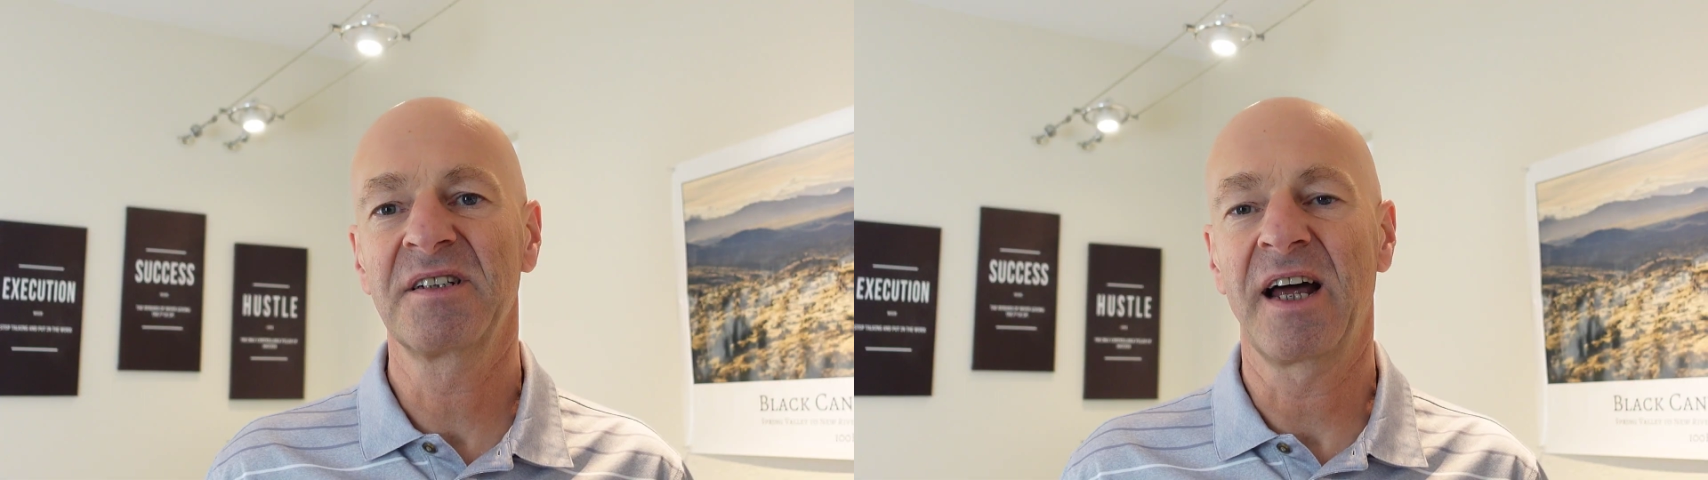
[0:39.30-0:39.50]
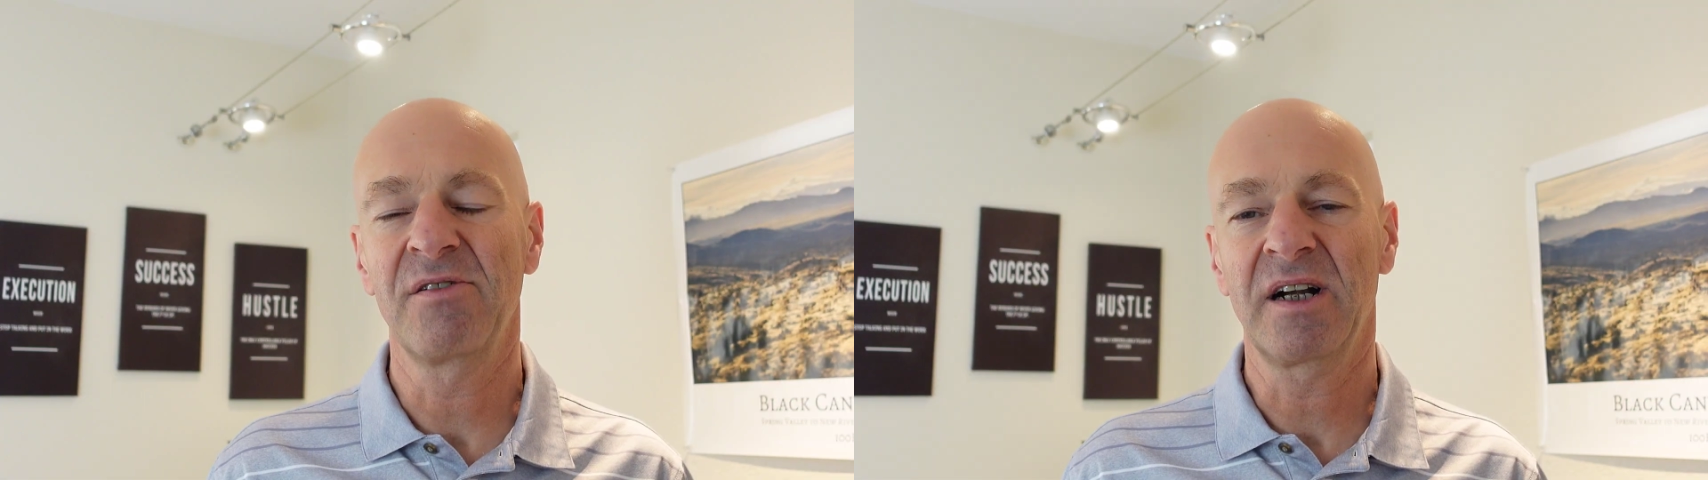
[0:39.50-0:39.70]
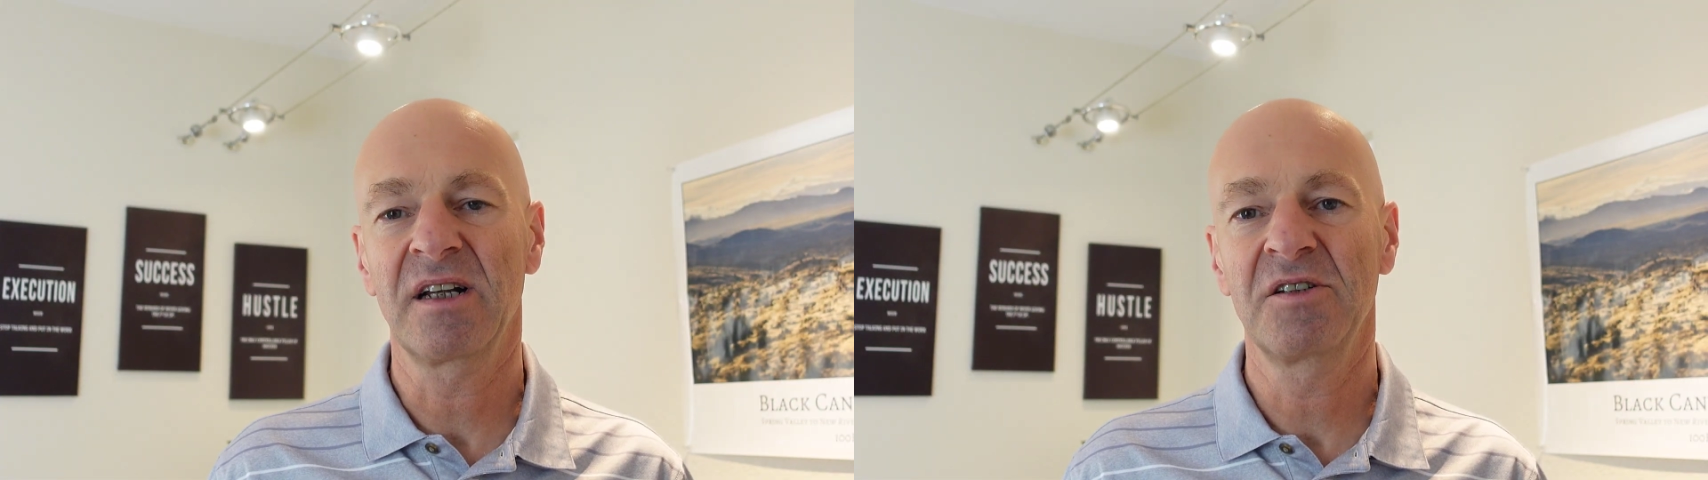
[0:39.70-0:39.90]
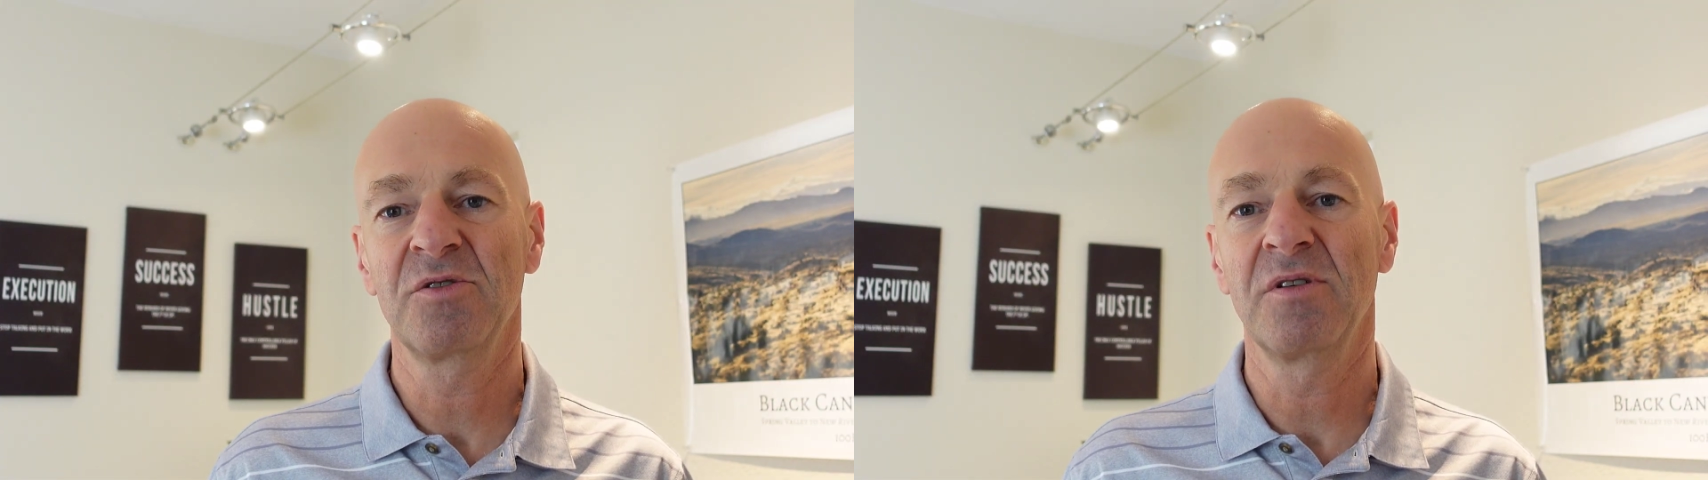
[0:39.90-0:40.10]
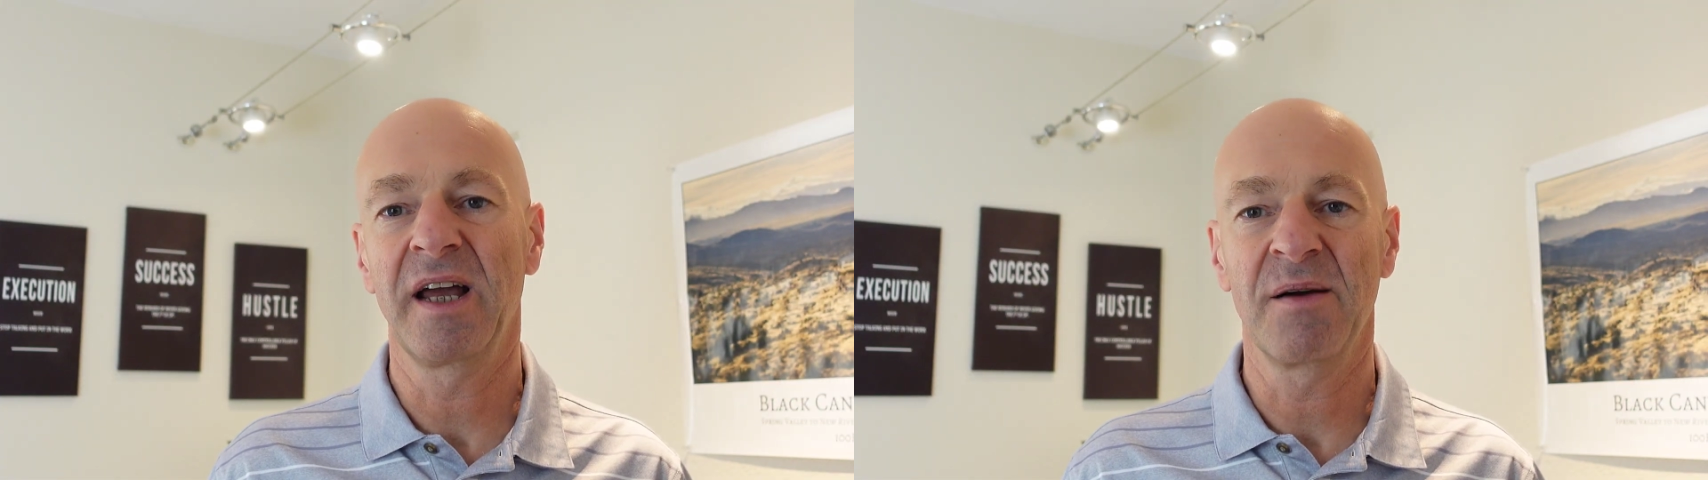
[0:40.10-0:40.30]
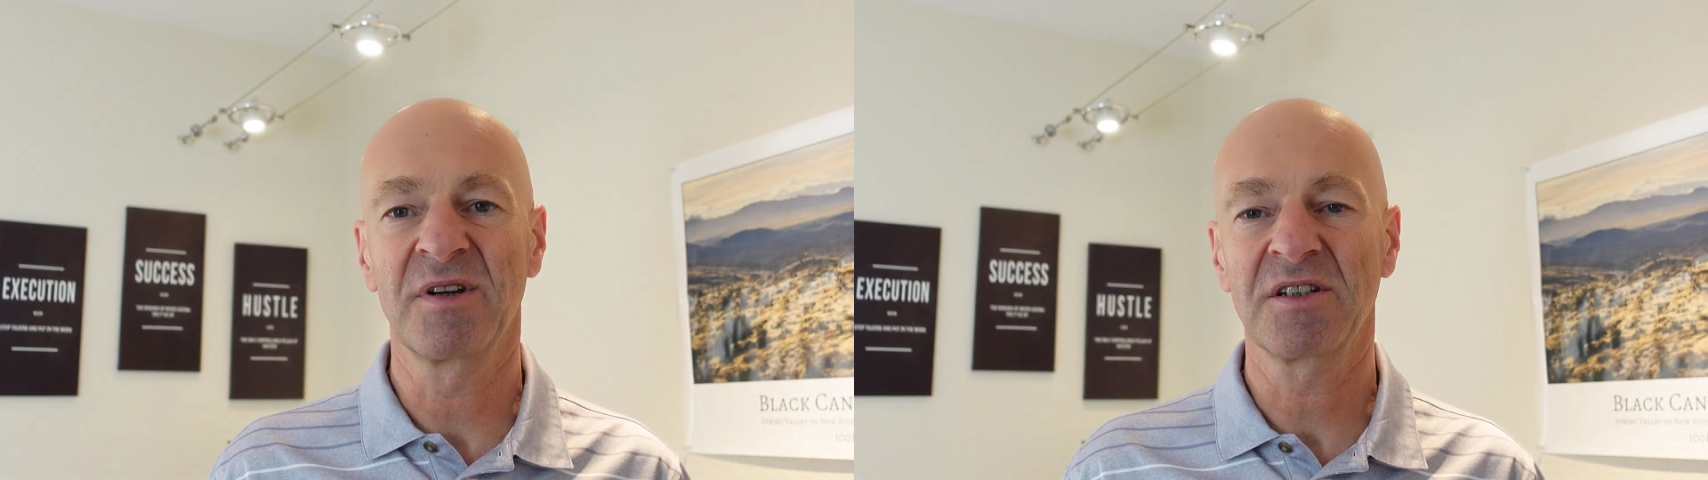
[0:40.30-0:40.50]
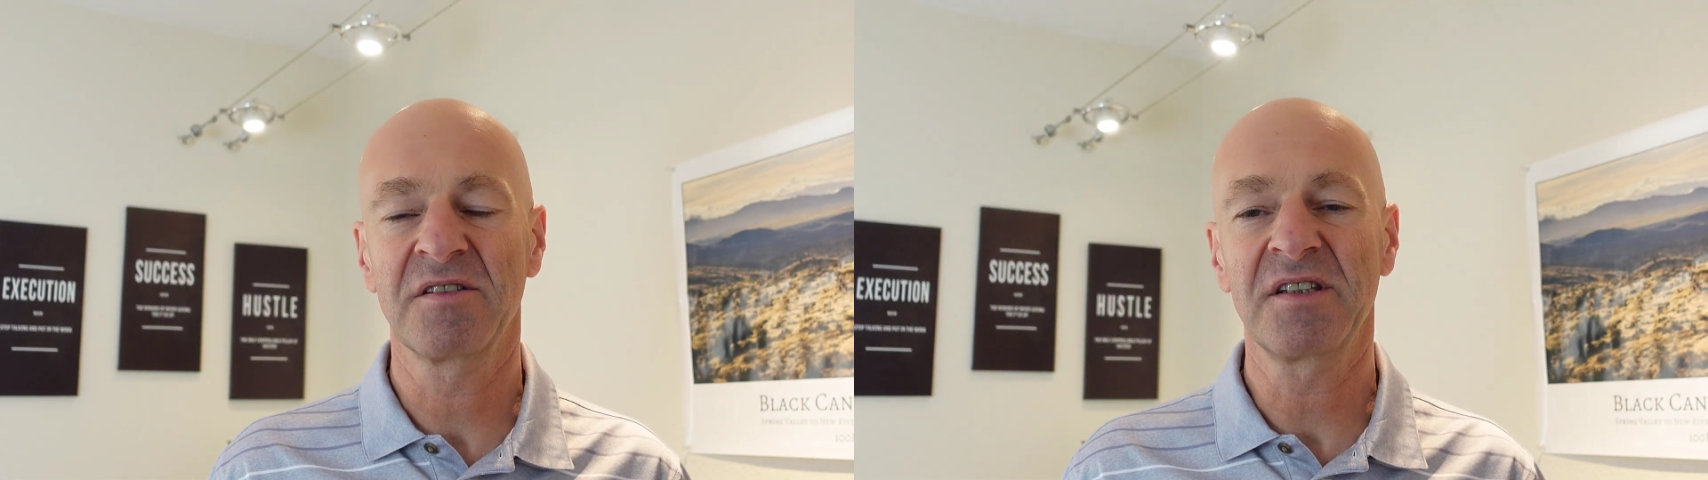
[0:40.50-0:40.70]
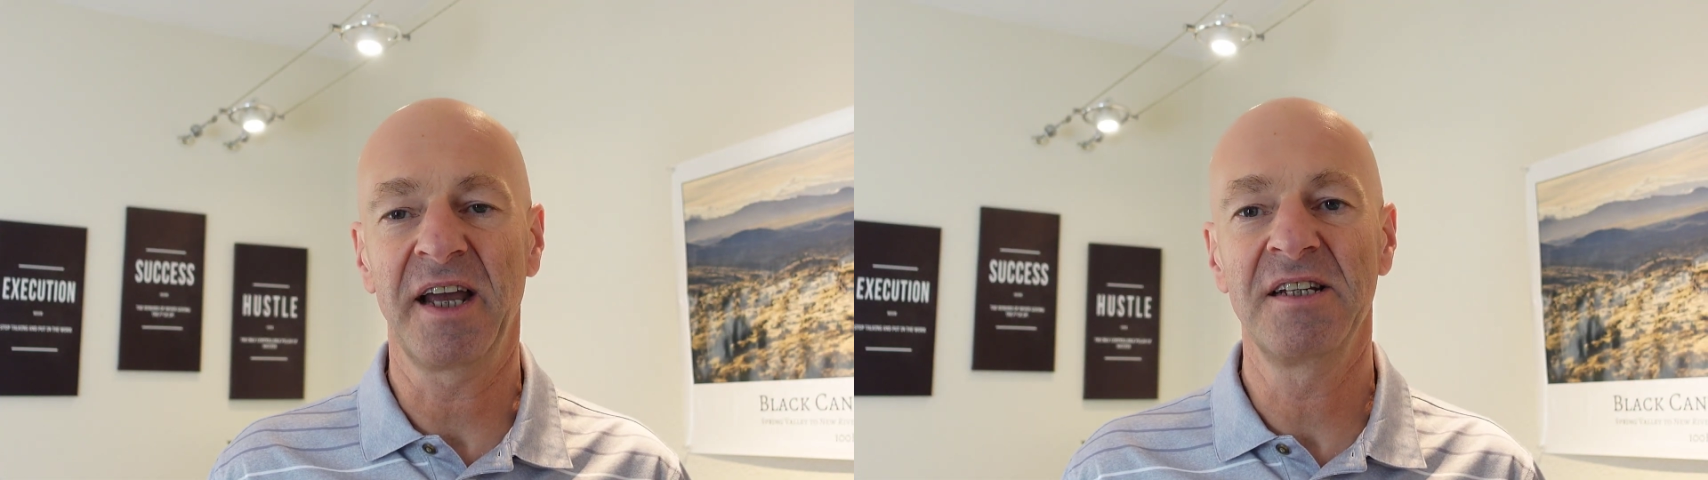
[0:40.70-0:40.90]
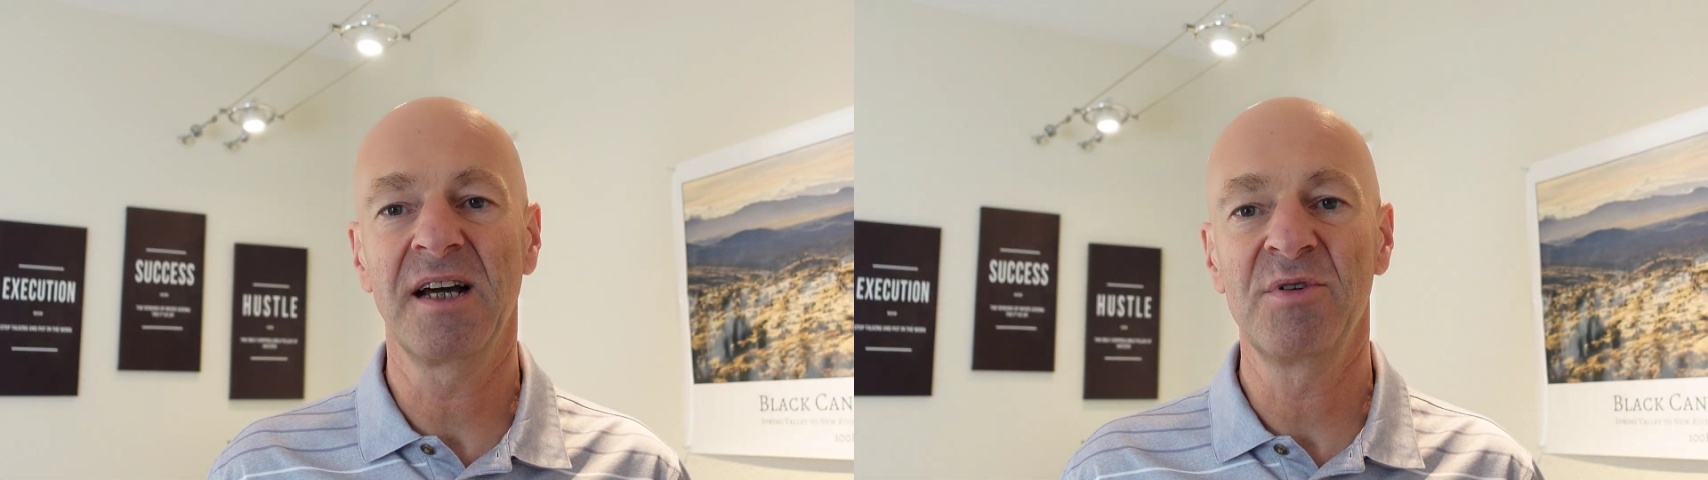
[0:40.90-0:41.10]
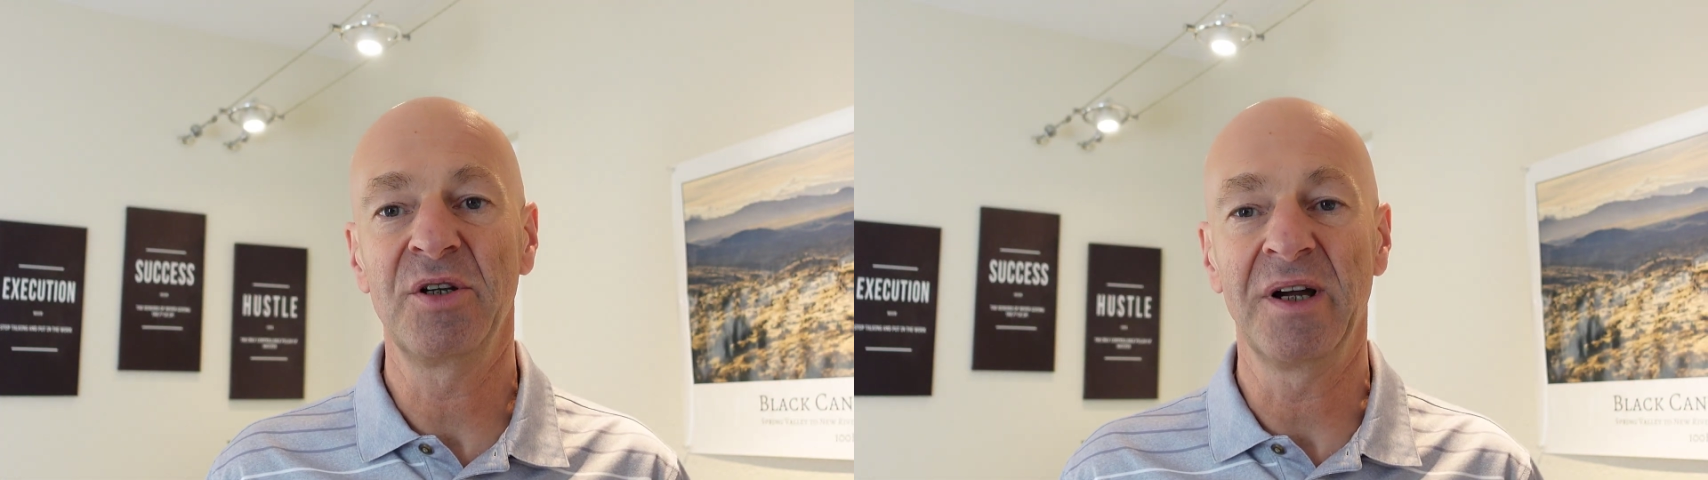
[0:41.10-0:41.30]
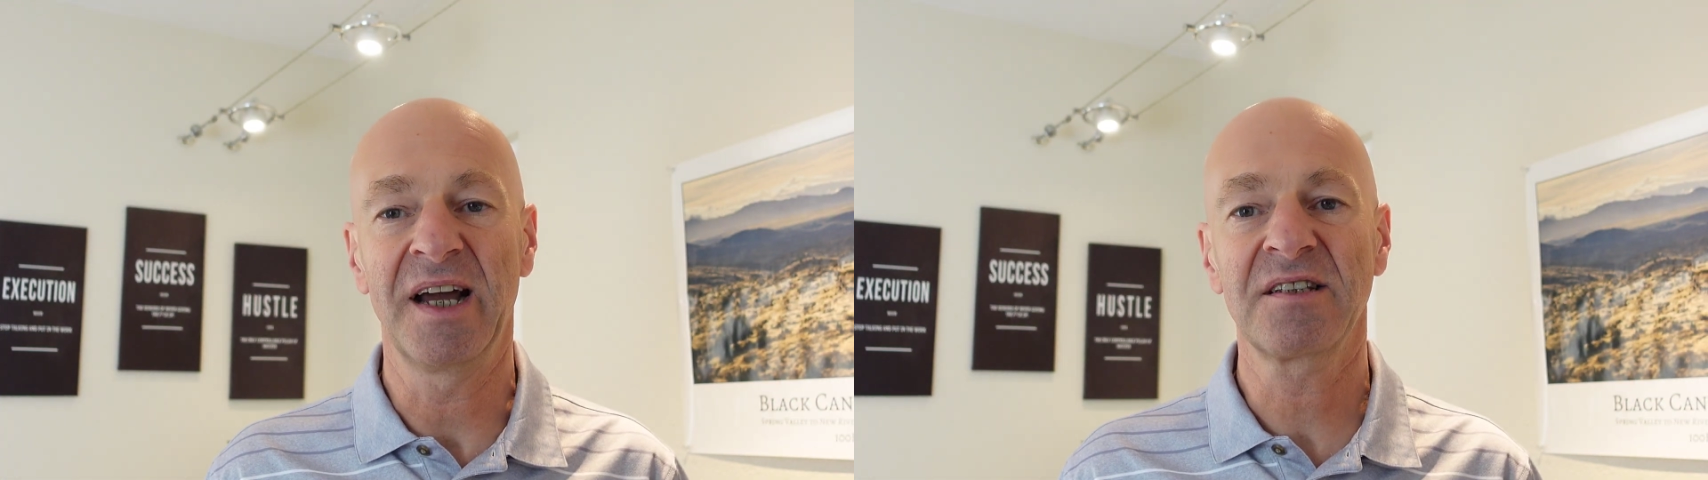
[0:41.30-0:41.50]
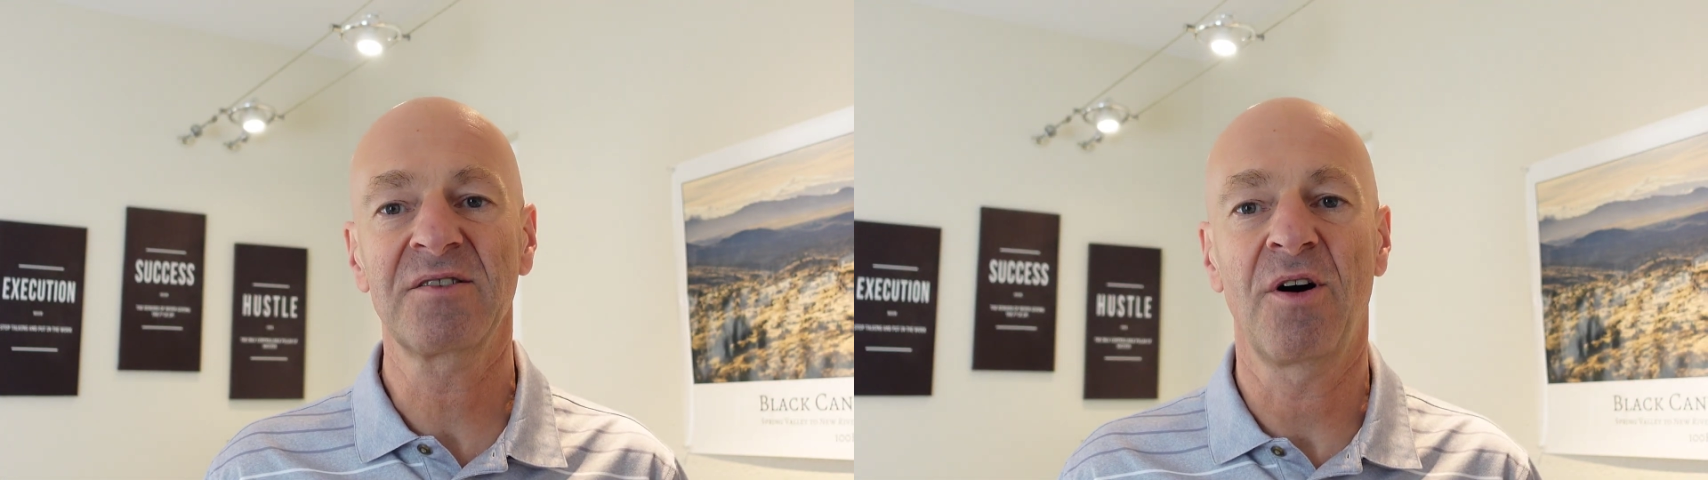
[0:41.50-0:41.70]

directly to Amazon's AWS